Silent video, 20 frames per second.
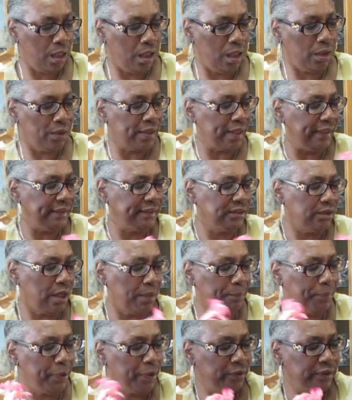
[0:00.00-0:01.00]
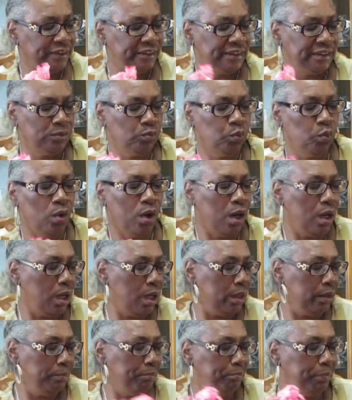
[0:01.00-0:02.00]
Okay, so I purchased
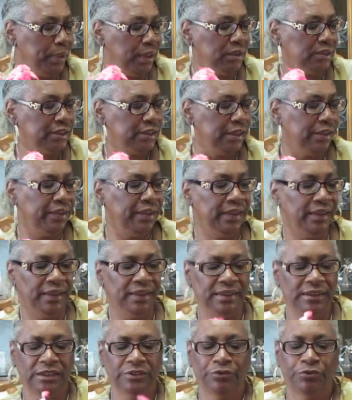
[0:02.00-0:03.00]
1 bunch of these